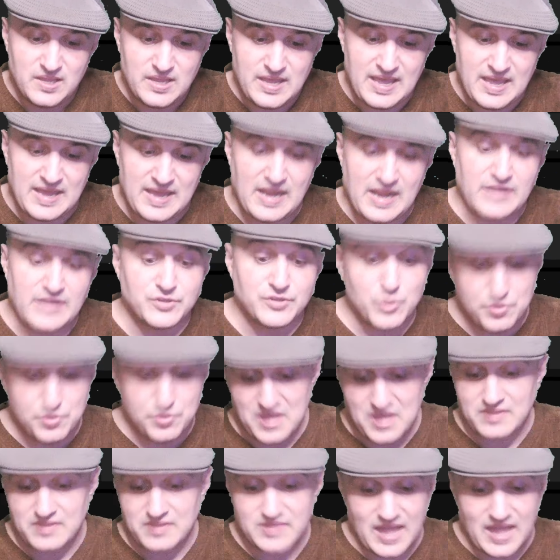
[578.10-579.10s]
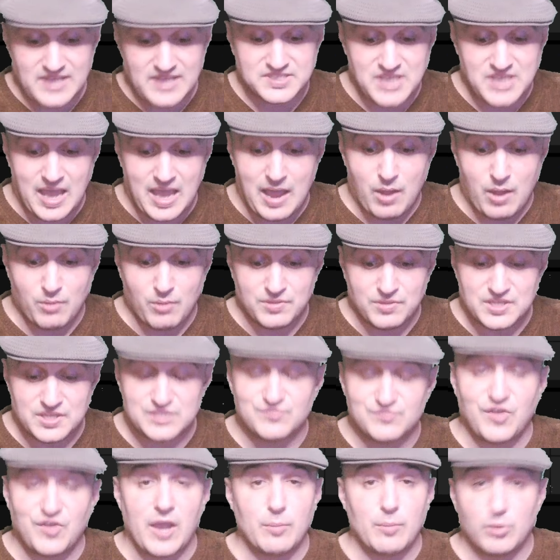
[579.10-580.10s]
And I do think that's how this
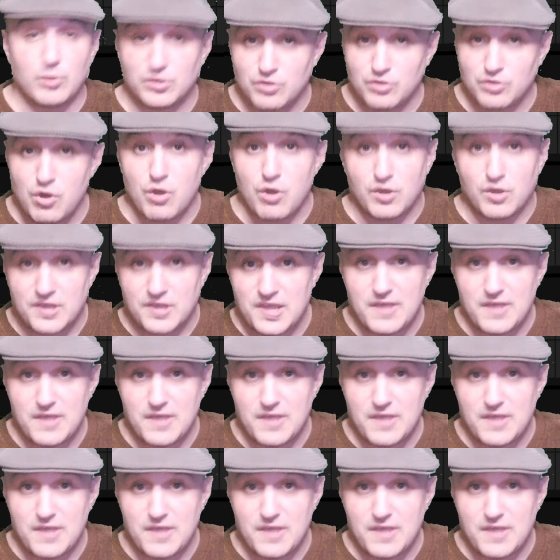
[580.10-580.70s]
fight would look